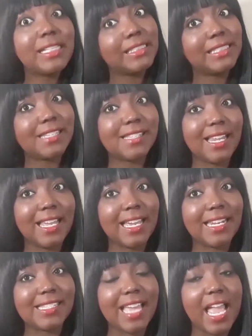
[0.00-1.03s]
That's all I
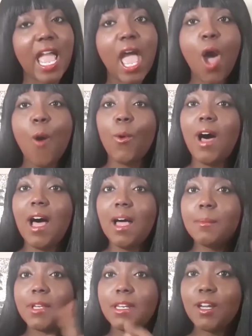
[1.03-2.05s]
gotta say. Well,
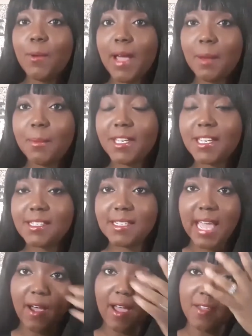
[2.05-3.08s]
I'm gonna go out because
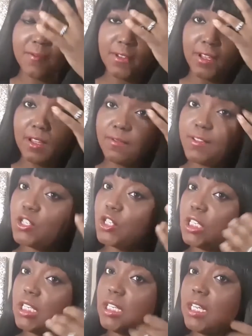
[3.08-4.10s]
now I feel
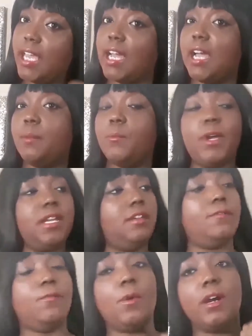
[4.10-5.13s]
officially like I'm ready
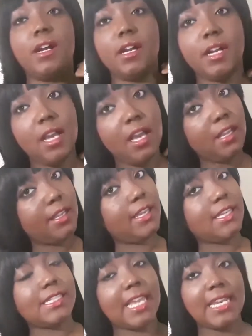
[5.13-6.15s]
for like
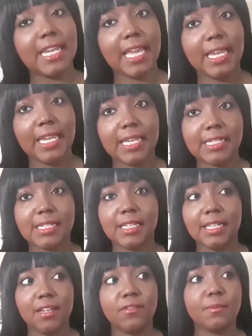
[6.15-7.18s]
a date night and to
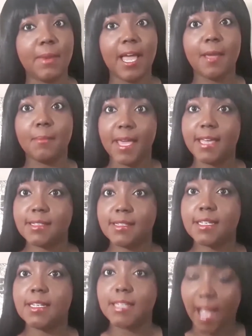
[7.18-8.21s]
live my
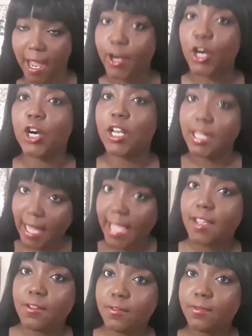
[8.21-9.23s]
best entire
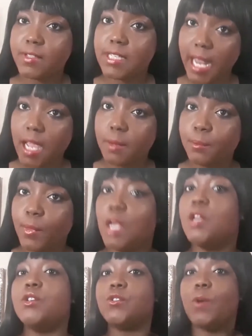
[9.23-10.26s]
life today.
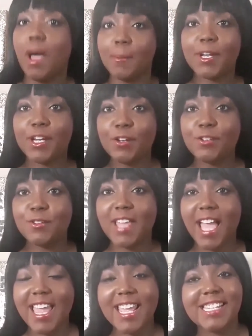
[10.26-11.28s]
So I'm gonna go do
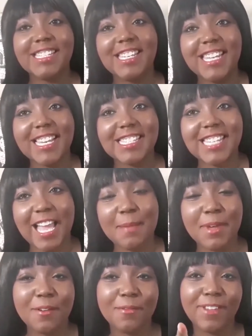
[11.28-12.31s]
that. Until next
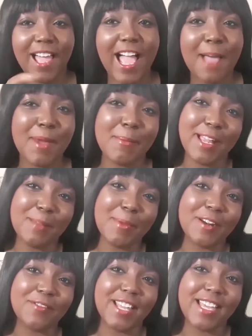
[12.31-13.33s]
time, fly high, my Bella
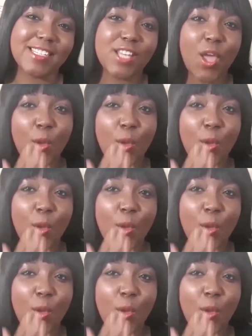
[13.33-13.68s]
Butterflies.